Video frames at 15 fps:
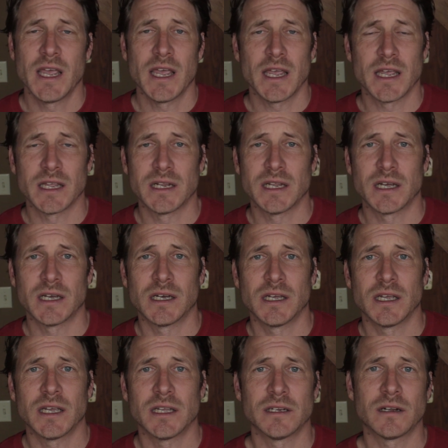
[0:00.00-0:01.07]
and uh,
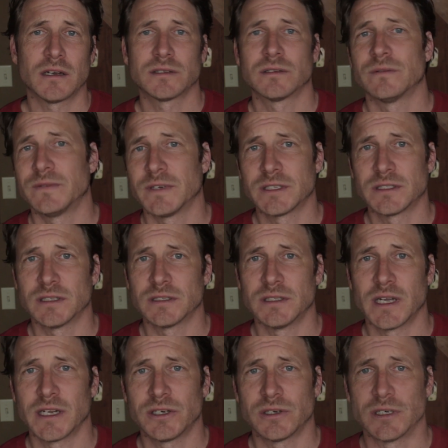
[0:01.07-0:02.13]
and it also fixes
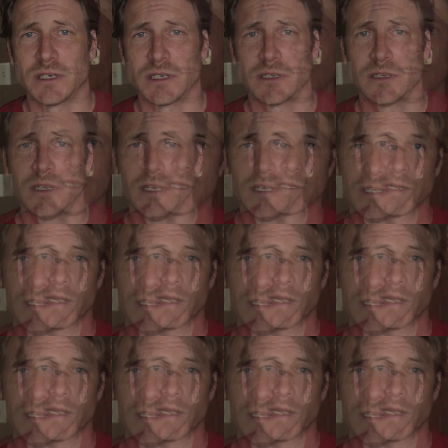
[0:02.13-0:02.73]
nitrogen.